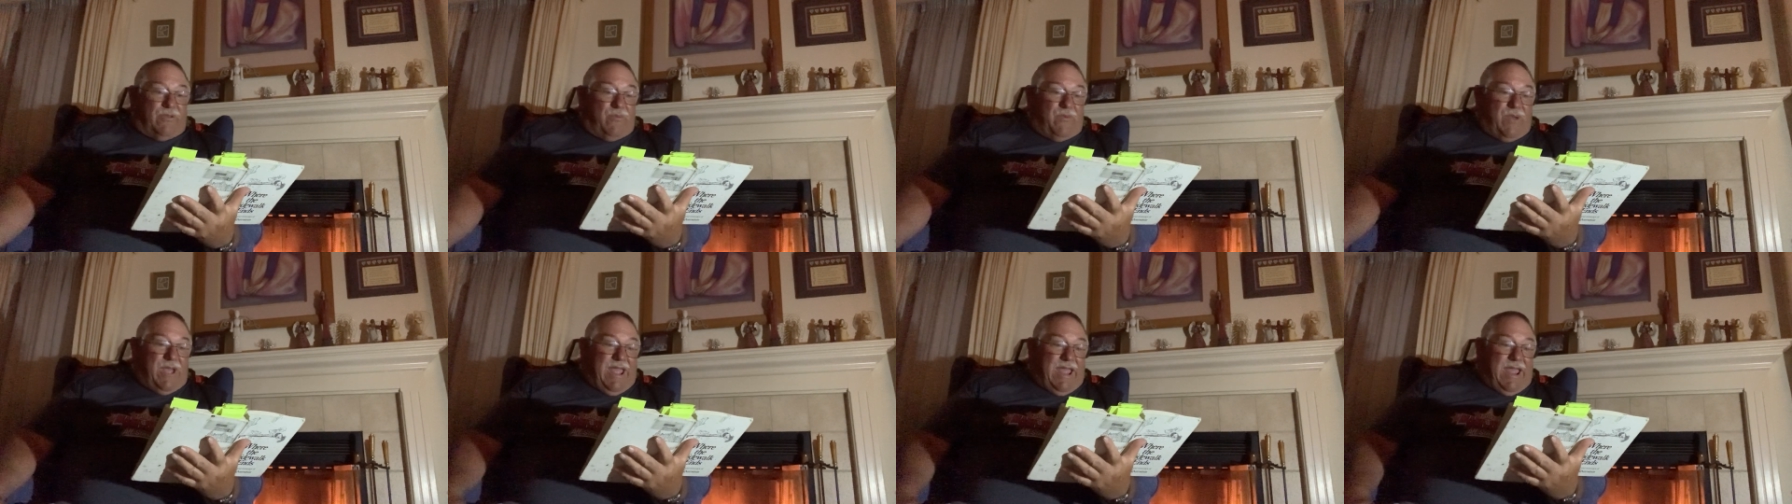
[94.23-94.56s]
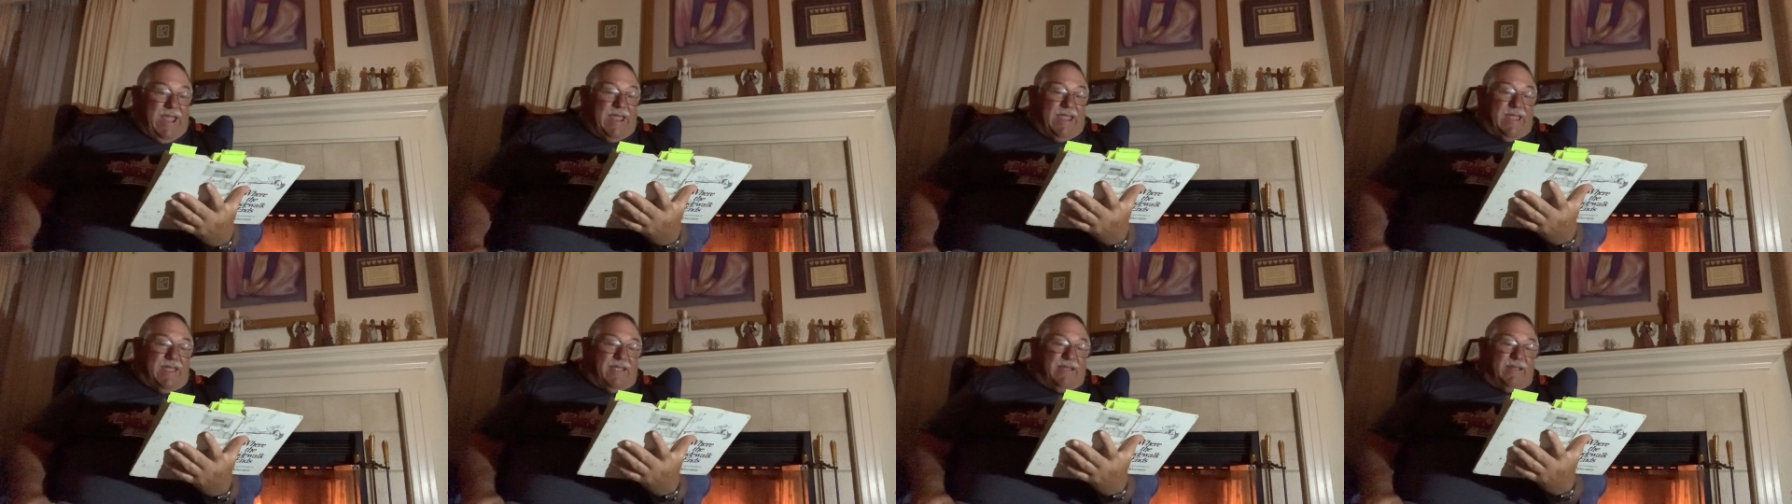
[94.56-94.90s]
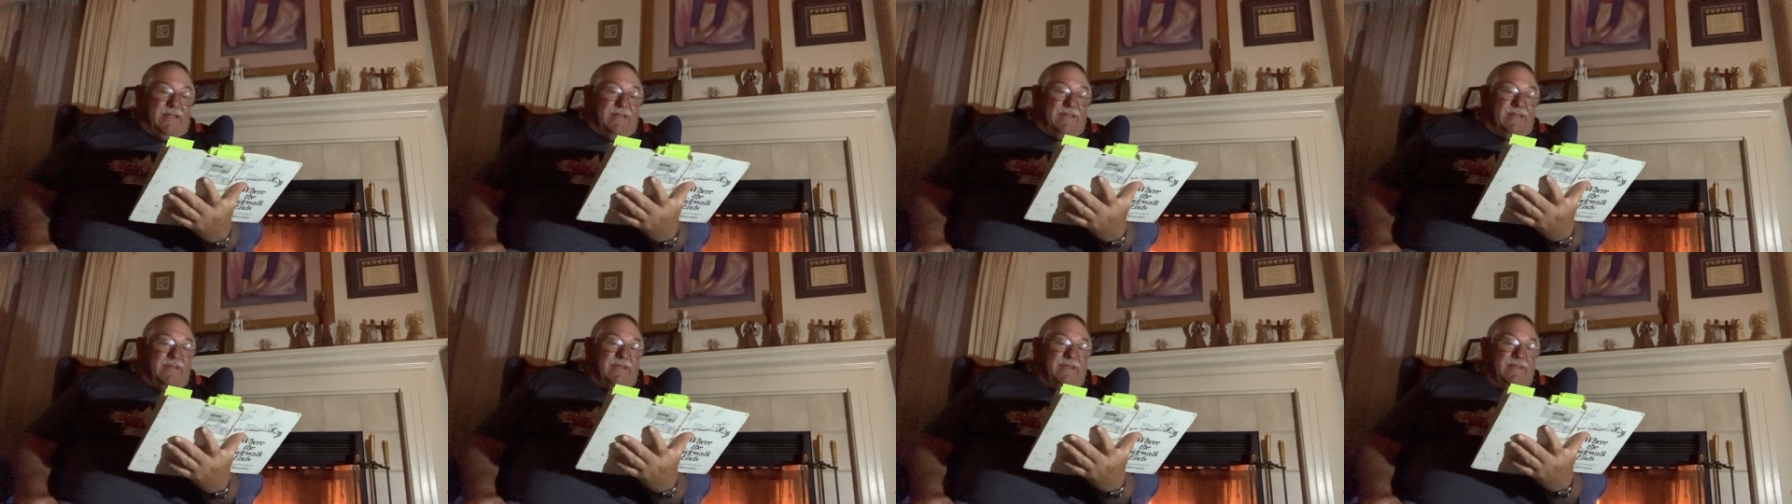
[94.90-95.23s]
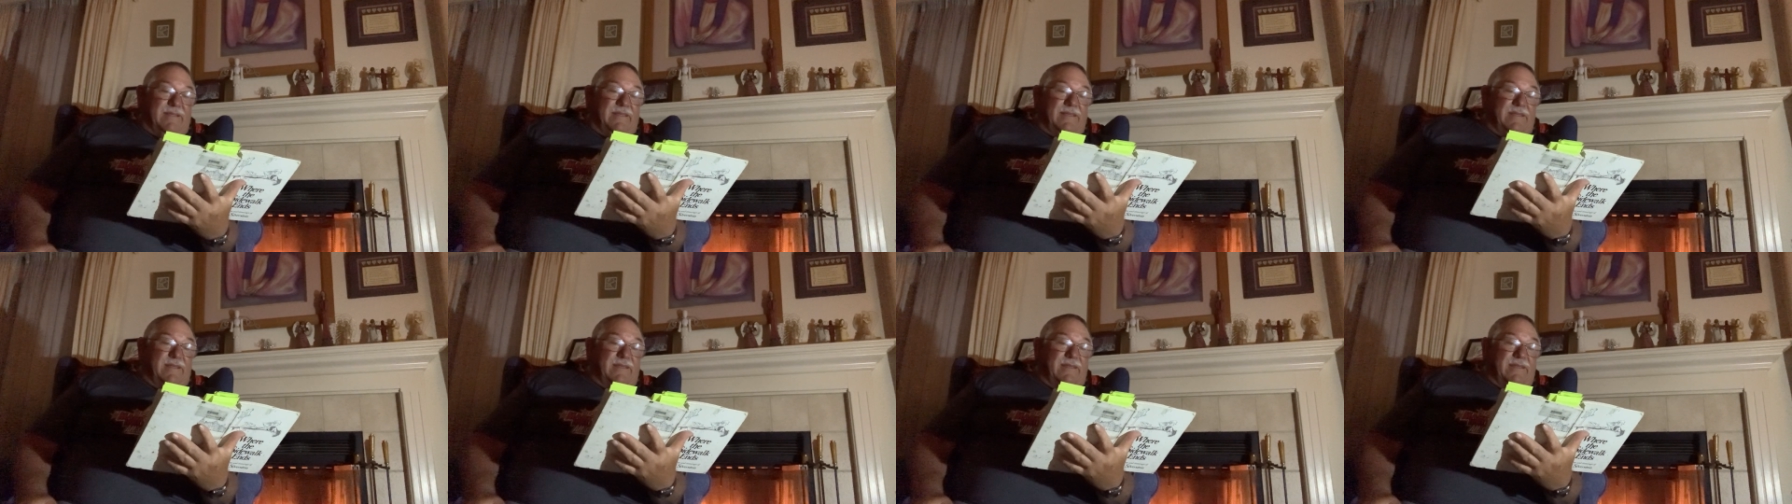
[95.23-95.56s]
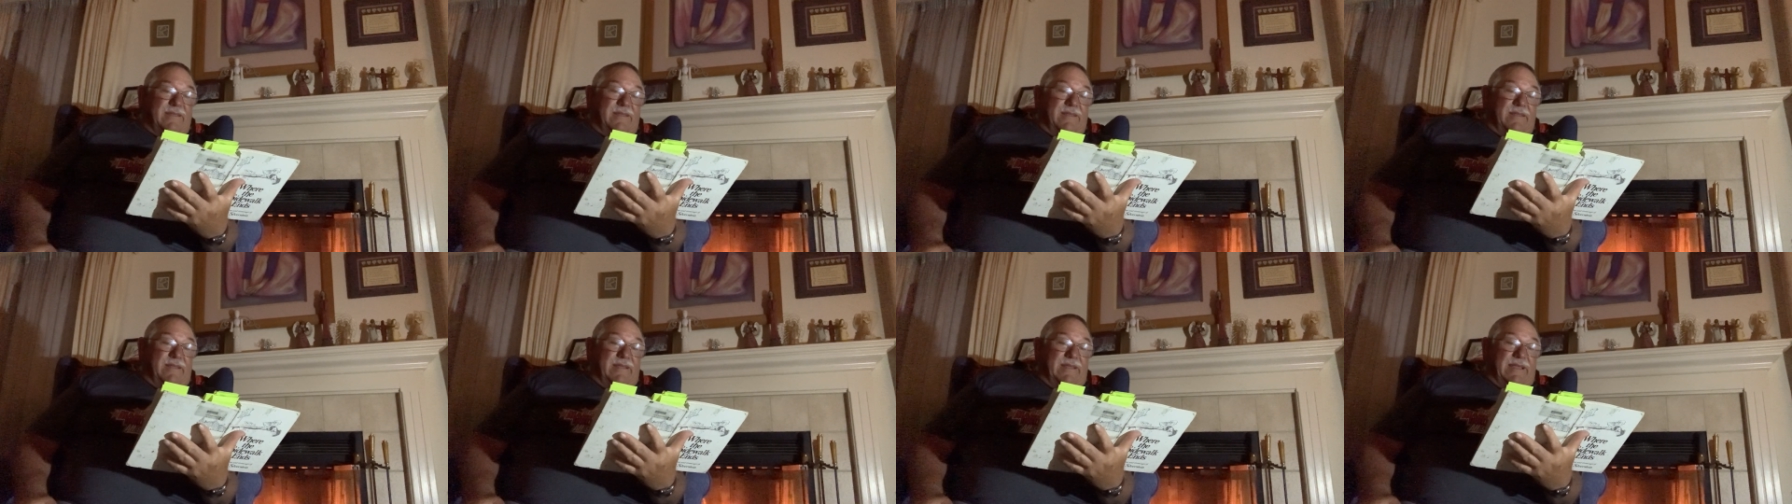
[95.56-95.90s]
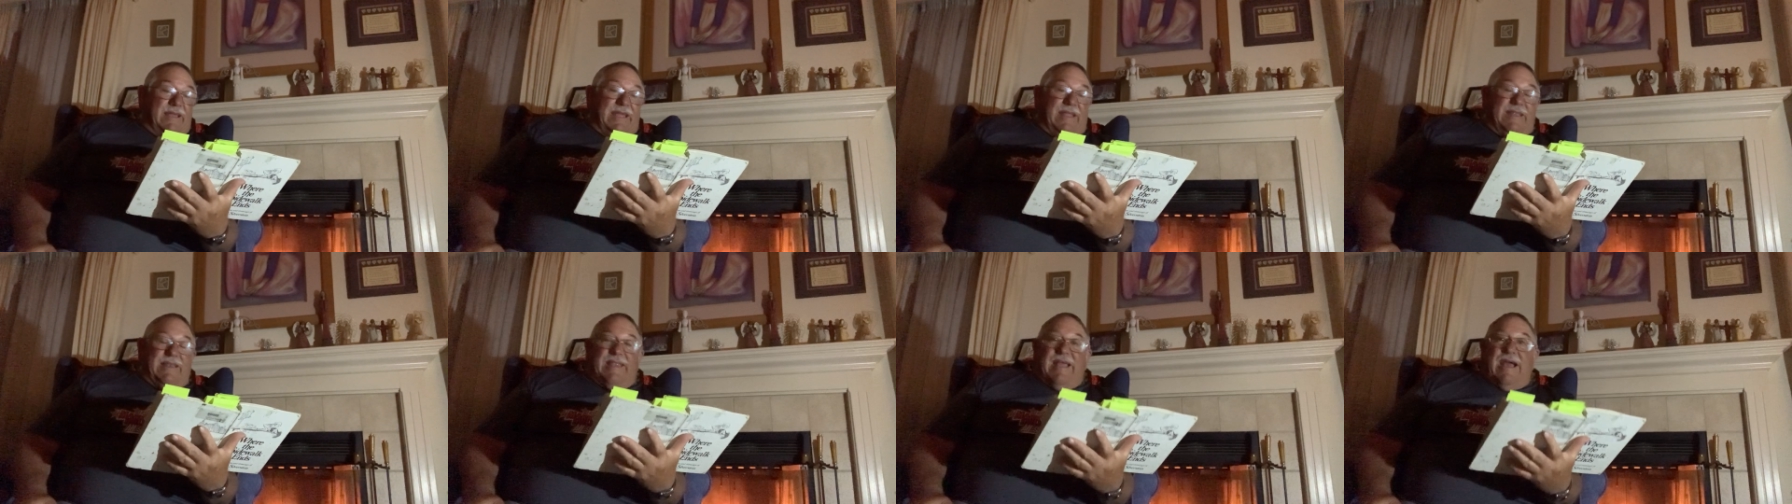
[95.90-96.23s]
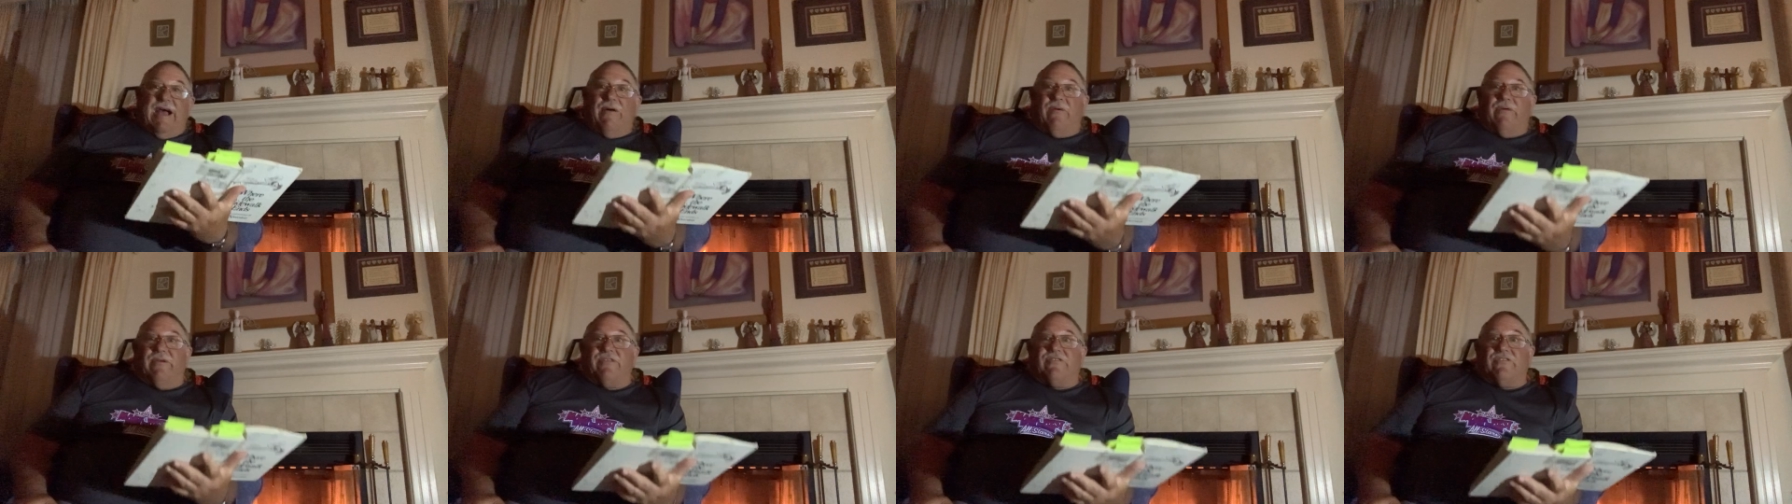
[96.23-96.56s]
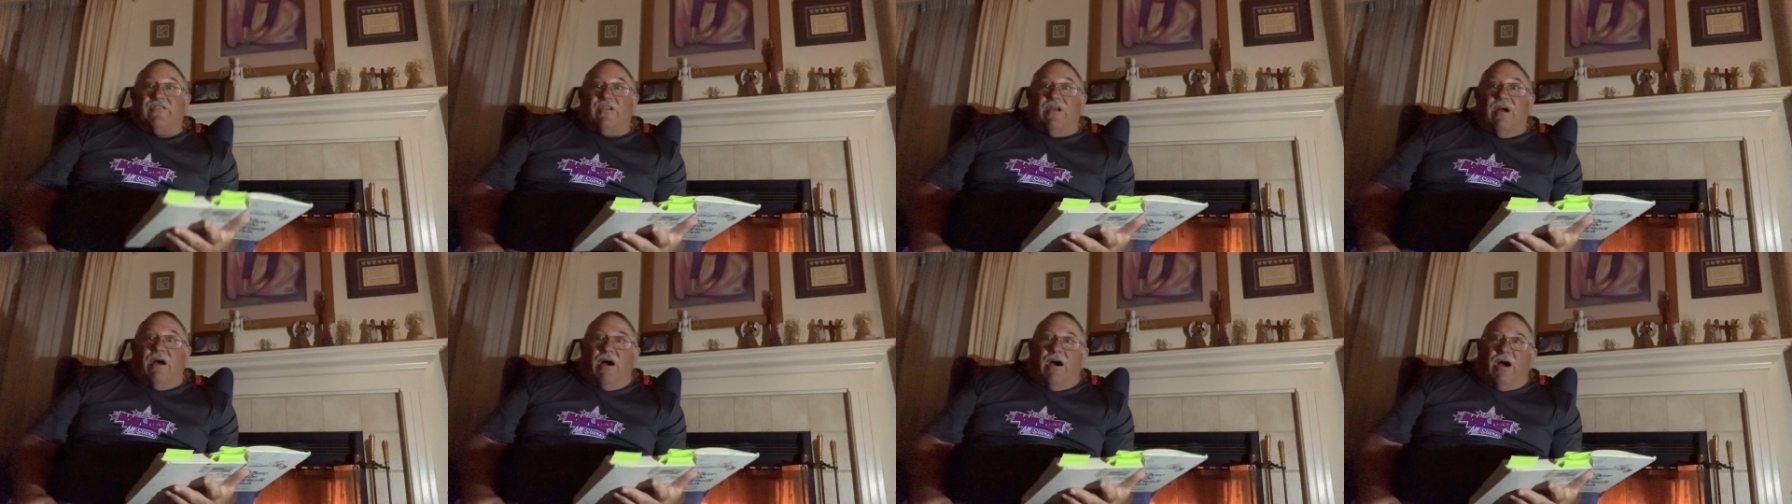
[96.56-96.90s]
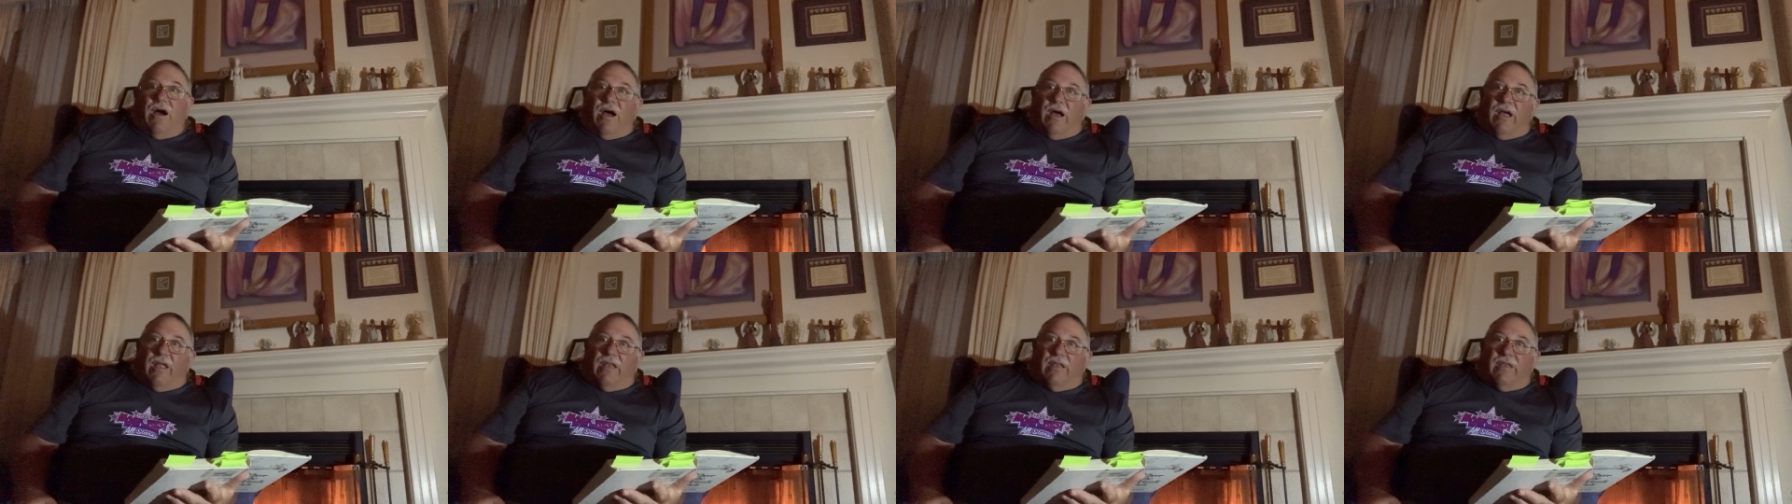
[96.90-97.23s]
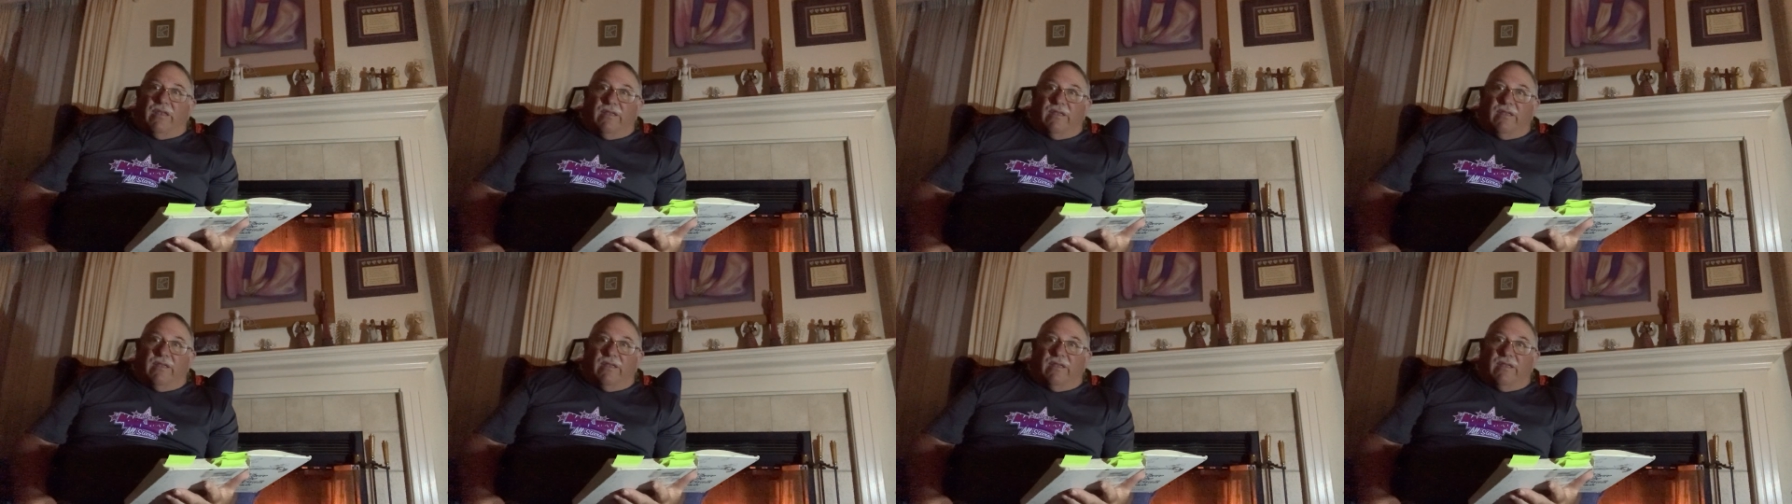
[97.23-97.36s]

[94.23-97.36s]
away. And now it's gone.